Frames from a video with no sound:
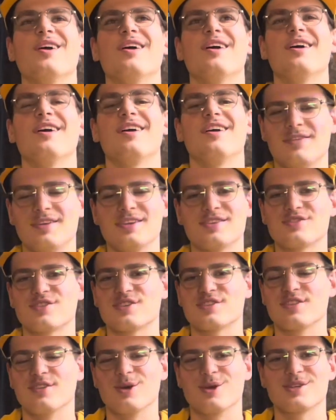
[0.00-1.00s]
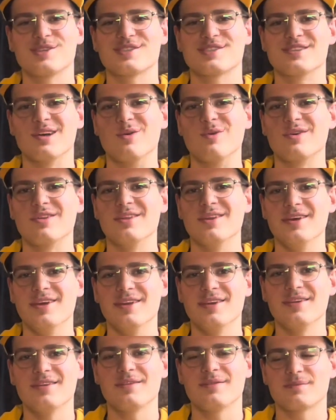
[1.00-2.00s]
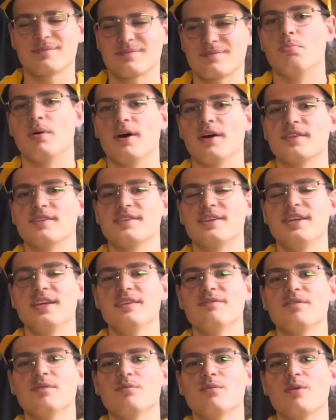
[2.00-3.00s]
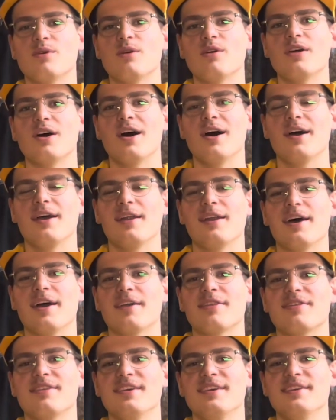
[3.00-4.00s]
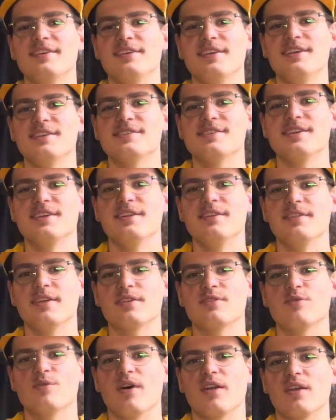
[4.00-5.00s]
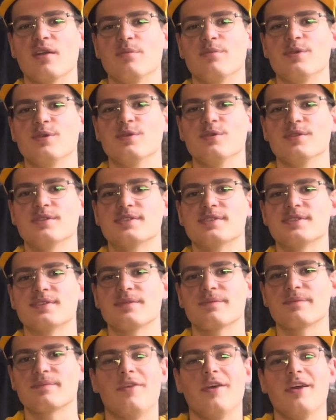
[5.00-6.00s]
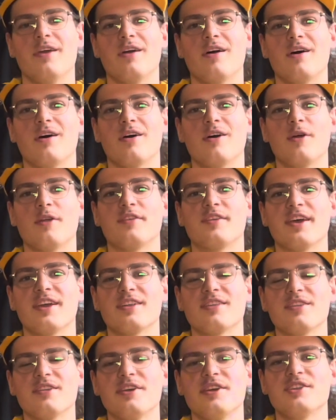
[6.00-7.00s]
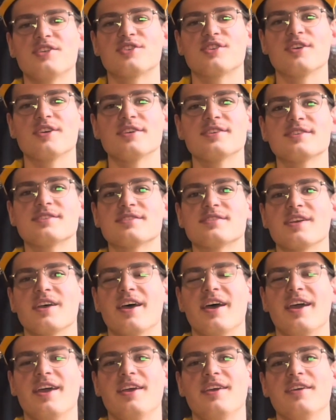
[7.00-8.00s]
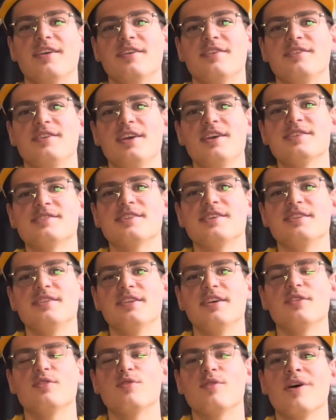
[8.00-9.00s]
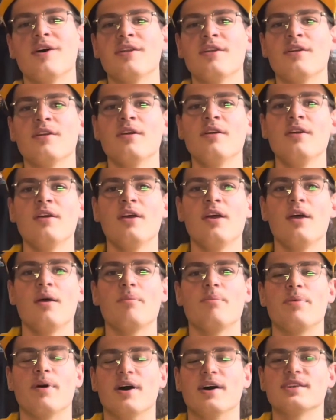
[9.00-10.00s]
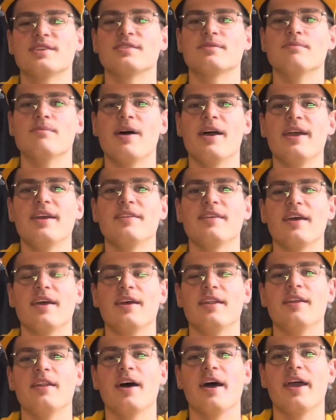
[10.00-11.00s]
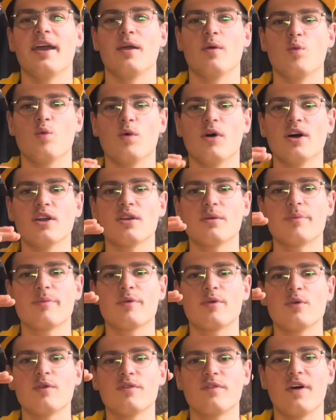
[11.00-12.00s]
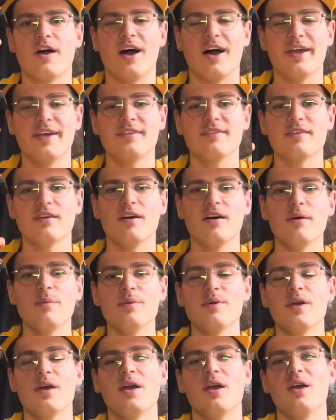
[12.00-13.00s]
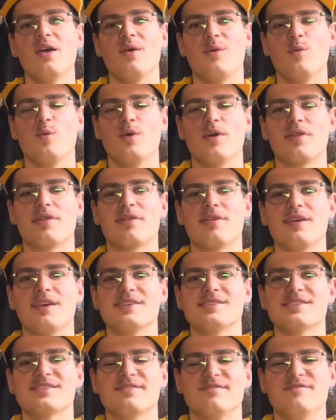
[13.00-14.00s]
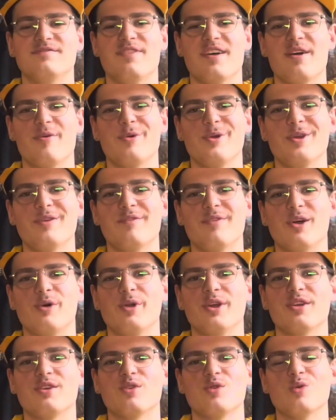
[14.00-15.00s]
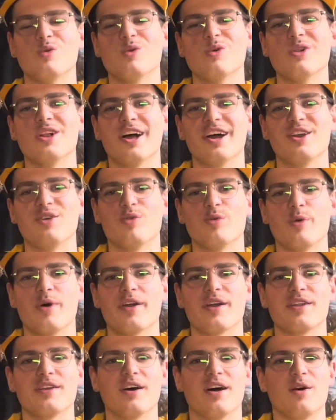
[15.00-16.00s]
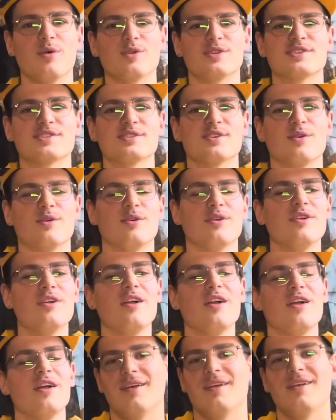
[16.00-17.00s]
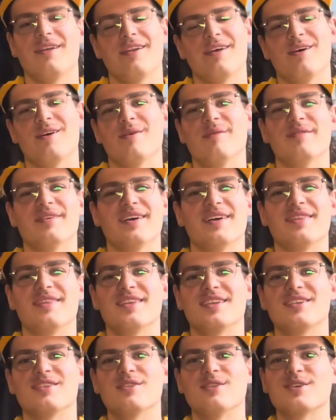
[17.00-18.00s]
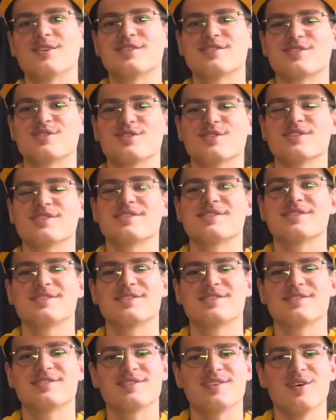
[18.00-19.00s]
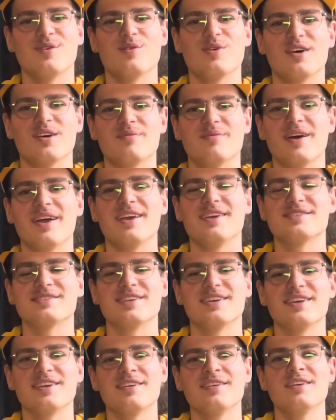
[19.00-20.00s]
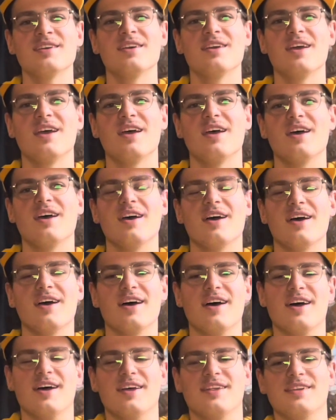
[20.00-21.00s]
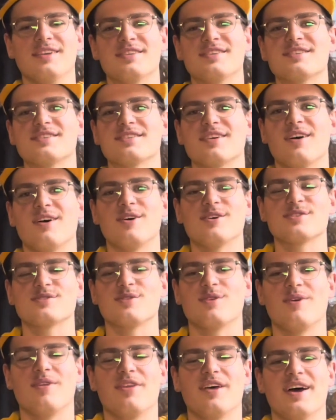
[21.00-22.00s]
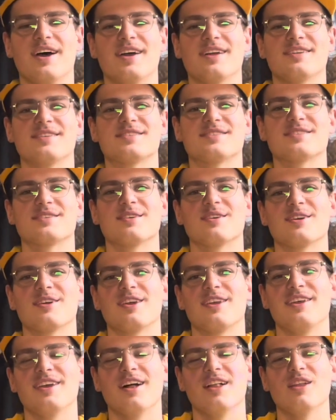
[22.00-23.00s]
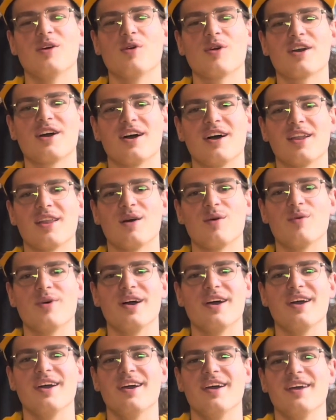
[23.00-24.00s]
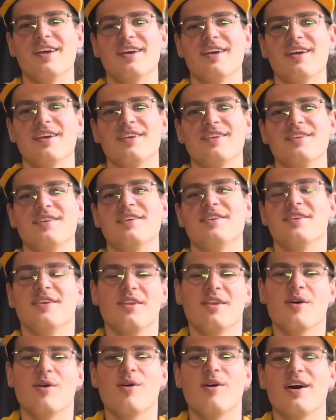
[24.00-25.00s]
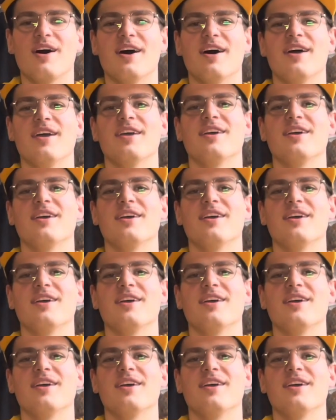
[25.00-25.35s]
These just look so clean. But even more, I like the Yeezy Knit Runner boots. They are technically just a Yeezy Knit Runner, but made in a waterproof high top with this very, very cool and rugged outsole. Now, man, that looks just so amazing. And also that yellow colorway, you know, I